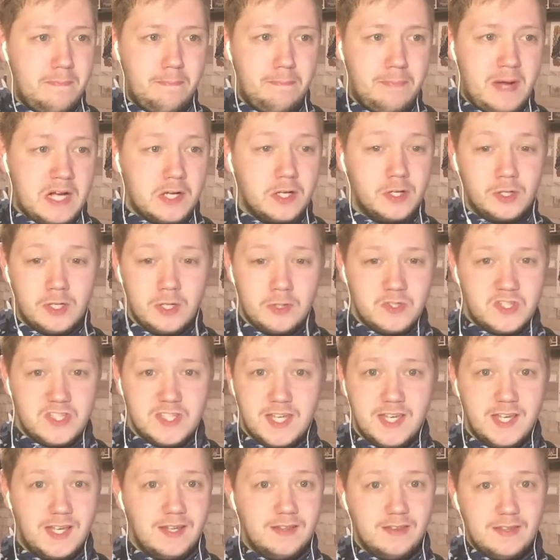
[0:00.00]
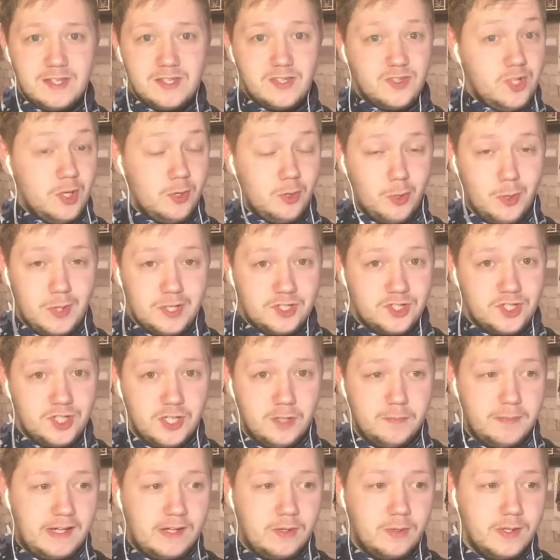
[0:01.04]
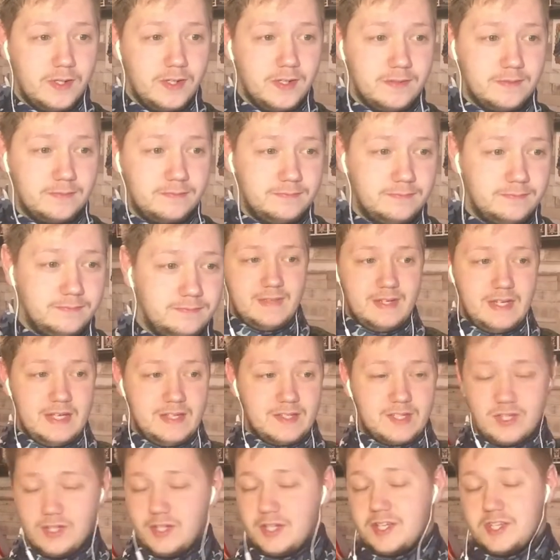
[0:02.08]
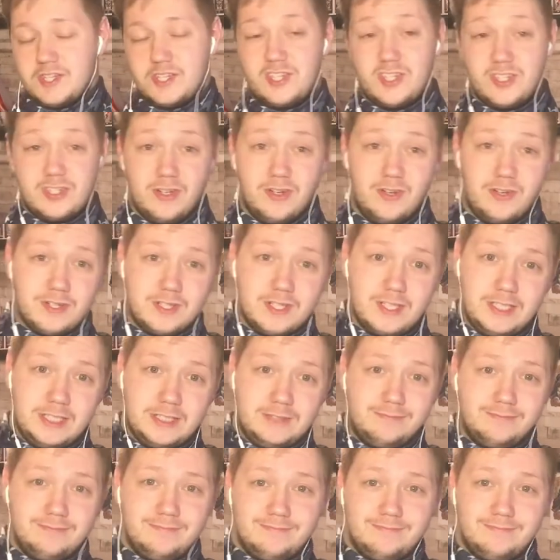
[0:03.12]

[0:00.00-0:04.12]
Bakugo's taking this, no question about it. It's going to suck.